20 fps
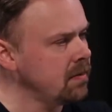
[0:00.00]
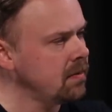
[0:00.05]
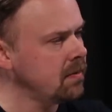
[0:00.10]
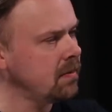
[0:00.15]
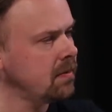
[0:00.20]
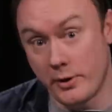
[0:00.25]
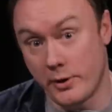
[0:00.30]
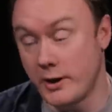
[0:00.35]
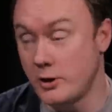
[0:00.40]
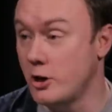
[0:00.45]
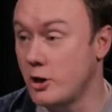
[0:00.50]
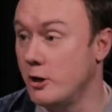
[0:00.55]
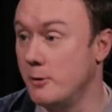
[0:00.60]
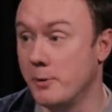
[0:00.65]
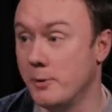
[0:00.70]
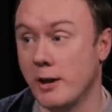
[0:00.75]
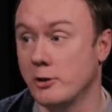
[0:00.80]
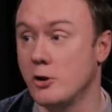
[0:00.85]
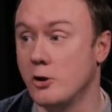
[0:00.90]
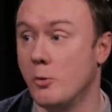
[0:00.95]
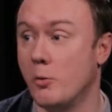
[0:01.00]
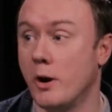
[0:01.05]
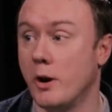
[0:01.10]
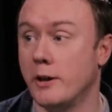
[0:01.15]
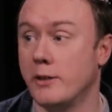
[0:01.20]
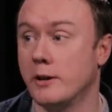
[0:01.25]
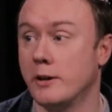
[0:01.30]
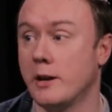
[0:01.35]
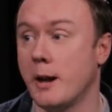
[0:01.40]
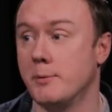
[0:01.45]
That, well, they do, but that's not they why
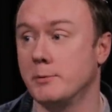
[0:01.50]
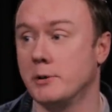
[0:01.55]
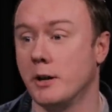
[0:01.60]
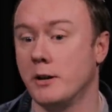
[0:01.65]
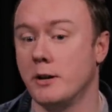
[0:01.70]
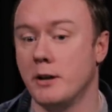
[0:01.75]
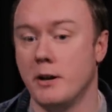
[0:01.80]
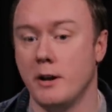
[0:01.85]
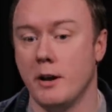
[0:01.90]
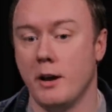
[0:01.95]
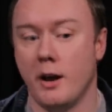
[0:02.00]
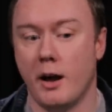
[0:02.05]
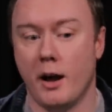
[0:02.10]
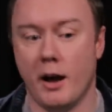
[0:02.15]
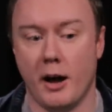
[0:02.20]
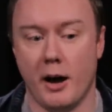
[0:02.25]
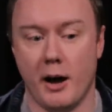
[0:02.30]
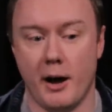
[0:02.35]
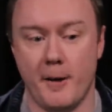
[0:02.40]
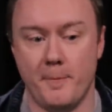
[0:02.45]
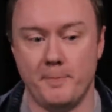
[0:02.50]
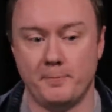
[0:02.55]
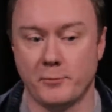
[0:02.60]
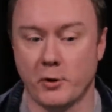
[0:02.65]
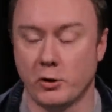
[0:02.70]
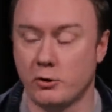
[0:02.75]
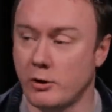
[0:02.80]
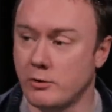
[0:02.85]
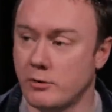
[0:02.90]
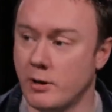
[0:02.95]
do. the game's um,
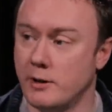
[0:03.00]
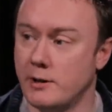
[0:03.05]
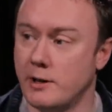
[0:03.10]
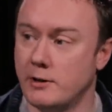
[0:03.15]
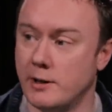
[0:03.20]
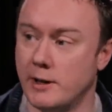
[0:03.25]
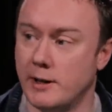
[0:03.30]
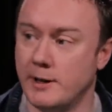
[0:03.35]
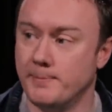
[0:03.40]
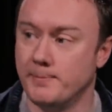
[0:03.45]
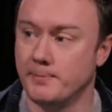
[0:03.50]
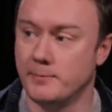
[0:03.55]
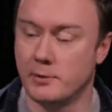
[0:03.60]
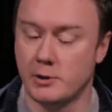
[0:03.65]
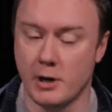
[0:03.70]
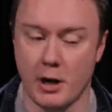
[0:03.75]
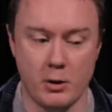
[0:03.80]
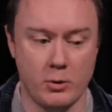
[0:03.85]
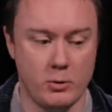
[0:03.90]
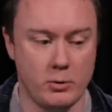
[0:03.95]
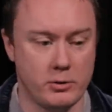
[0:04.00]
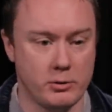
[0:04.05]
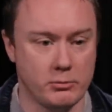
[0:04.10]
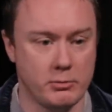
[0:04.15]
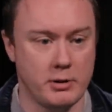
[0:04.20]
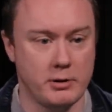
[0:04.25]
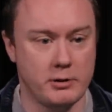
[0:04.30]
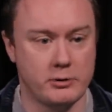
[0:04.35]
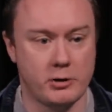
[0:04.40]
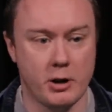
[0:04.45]
Treasure Island Dizzy. So
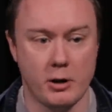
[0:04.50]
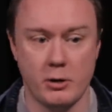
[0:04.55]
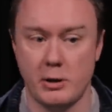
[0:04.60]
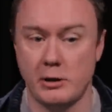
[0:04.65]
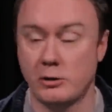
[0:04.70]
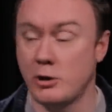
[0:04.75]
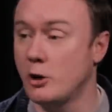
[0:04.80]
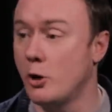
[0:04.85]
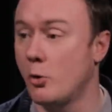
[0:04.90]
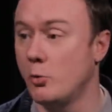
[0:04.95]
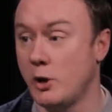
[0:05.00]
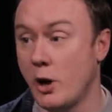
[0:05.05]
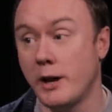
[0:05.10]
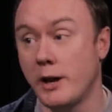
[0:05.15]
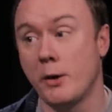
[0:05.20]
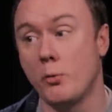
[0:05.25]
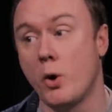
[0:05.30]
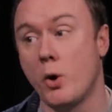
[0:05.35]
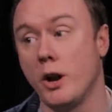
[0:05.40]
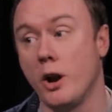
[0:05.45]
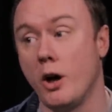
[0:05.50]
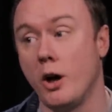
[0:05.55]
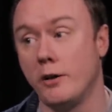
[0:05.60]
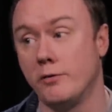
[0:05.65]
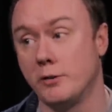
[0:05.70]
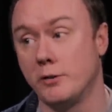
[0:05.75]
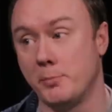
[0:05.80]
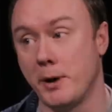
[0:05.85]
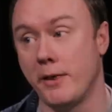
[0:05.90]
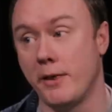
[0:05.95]
the so it's only got you only get one
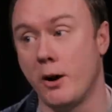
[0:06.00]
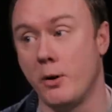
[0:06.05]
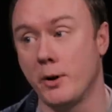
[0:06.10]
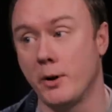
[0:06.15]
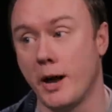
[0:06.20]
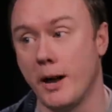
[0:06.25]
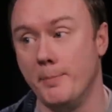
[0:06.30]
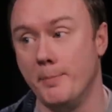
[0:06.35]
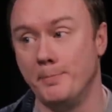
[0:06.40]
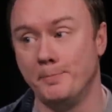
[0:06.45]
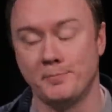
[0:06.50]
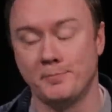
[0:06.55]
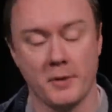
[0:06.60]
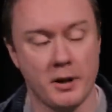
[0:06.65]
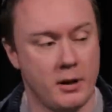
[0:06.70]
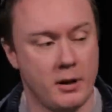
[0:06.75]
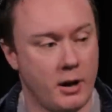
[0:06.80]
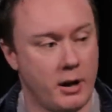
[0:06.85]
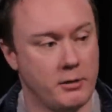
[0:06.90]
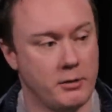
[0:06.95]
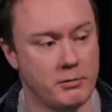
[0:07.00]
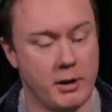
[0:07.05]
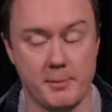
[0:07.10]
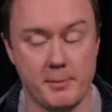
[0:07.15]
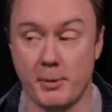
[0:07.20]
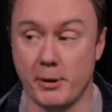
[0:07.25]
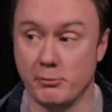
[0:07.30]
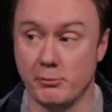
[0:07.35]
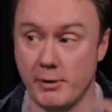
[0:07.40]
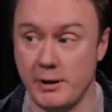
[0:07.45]
life to play the whole game, and the yep.
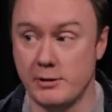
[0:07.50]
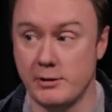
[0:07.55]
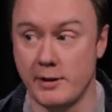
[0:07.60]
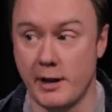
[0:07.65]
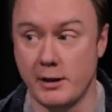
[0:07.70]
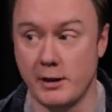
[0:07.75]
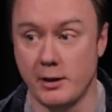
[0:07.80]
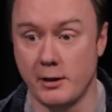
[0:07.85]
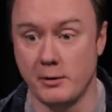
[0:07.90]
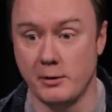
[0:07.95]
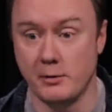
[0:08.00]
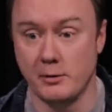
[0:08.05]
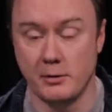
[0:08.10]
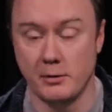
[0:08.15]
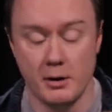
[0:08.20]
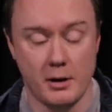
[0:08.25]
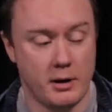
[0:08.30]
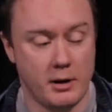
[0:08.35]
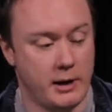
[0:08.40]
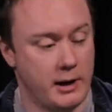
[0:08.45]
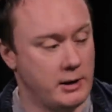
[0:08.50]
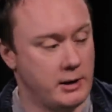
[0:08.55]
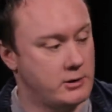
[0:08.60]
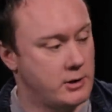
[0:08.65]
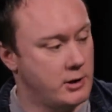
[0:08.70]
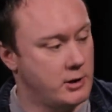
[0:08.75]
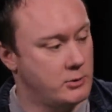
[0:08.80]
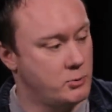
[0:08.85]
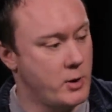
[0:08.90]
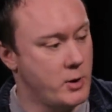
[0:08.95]
but the reason they do is
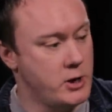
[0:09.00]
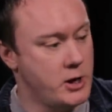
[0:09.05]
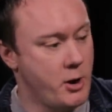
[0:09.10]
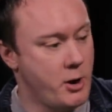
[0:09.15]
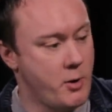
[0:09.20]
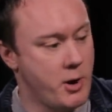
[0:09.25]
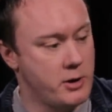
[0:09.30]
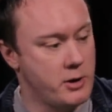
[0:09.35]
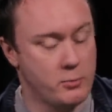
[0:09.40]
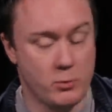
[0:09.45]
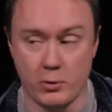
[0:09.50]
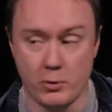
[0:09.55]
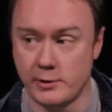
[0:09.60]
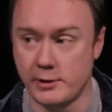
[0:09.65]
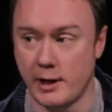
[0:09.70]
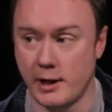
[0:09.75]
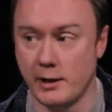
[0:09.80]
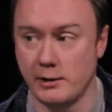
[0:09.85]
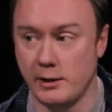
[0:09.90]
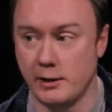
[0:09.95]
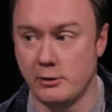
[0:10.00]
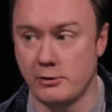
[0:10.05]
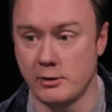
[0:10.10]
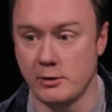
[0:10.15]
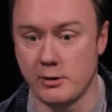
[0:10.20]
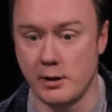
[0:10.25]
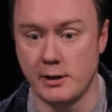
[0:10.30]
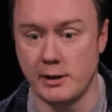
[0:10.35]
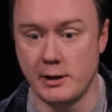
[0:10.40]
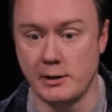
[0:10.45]
because when you go underwater in
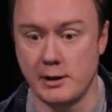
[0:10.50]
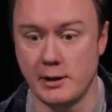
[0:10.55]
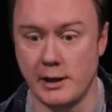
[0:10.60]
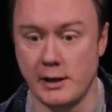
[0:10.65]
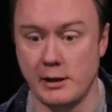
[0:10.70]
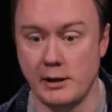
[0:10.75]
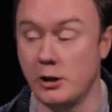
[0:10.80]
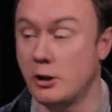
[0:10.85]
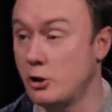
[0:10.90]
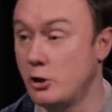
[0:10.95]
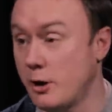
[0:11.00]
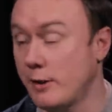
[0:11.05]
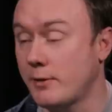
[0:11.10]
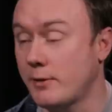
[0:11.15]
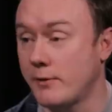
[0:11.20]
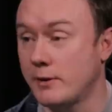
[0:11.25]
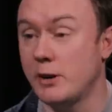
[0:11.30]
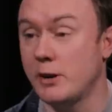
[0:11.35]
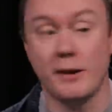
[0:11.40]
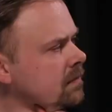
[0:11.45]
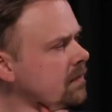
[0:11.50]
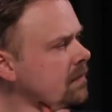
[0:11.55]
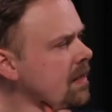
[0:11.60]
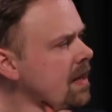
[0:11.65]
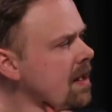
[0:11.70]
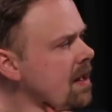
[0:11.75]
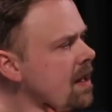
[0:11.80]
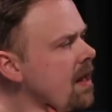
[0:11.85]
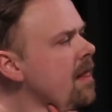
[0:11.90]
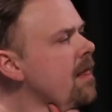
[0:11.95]
Treasure Island Dizzy, because you, you, have to you have to
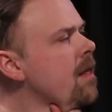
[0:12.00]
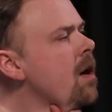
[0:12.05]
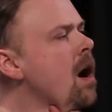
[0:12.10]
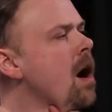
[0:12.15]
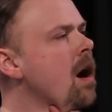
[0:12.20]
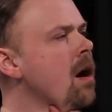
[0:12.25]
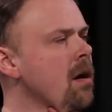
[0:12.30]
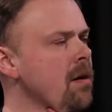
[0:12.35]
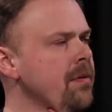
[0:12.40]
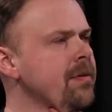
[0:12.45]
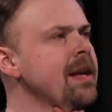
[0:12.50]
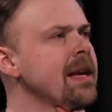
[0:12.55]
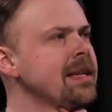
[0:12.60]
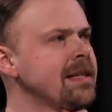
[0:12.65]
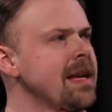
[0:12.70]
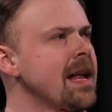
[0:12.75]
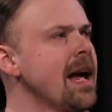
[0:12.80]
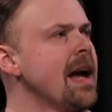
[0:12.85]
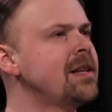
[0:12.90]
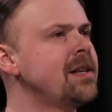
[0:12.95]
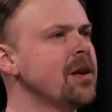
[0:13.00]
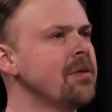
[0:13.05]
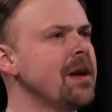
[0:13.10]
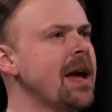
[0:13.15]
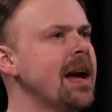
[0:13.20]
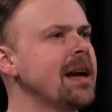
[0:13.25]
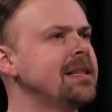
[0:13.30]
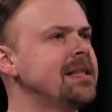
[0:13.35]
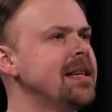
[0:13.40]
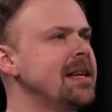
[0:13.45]
find a snorkel oh, underwater. Don't
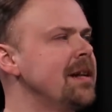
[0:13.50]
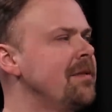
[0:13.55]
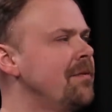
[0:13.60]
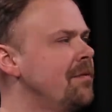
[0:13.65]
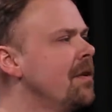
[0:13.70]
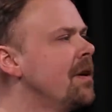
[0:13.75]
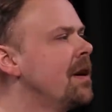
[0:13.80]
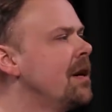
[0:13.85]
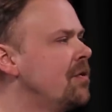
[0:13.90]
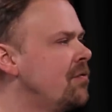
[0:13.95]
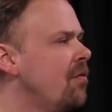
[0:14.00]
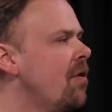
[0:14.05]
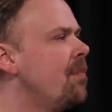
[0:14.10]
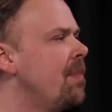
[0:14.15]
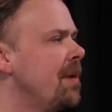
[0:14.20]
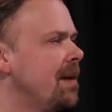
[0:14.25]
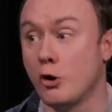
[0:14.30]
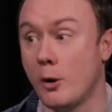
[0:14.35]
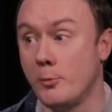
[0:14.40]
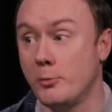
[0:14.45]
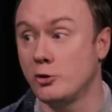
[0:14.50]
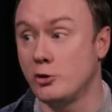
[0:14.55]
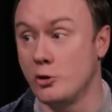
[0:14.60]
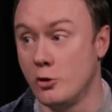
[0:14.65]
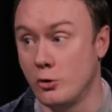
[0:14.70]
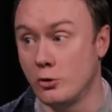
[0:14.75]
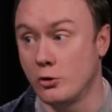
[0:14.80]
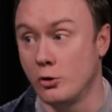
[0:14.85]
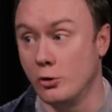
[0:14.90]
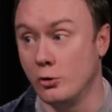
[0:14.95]
accidentally fucking. If you it. drop the
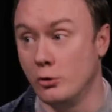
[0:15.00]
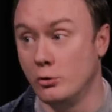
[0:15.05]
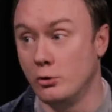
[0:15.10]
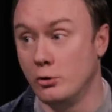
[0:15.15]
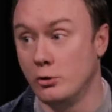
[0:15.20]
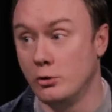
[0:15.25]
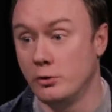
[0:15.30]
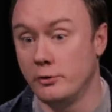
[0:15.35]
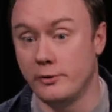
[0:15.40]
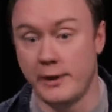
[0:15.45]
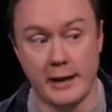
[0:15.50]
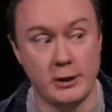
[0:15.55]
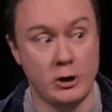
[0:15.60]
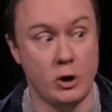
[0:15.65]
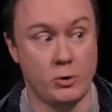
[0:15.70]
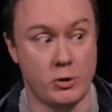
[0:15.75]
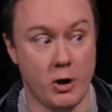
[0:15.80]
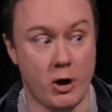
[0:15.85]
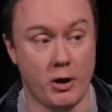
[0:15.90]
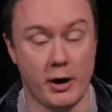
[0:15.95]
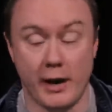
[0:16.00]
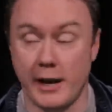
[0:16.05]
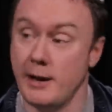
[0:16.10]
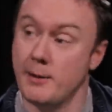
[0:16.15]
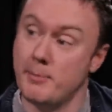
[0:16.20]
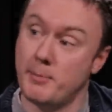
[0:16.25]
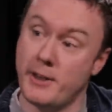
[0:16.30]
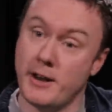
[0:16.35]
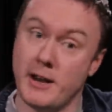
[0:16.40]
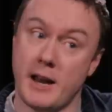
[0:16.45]
snorkel. Yeah then you
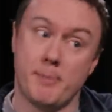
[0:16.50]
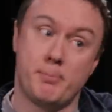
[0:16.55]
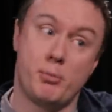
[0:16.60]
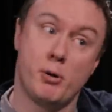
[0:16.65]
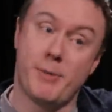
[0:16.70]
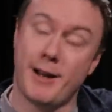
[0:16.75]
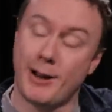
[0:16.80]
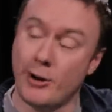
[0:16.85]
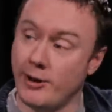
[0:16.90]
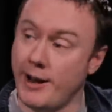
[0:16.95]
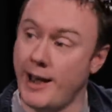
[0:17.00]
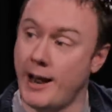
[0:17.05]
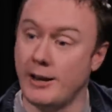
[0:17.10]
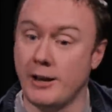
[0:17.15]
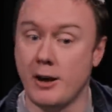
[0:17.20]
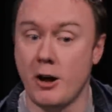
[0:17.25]
die, but then you get put back on land.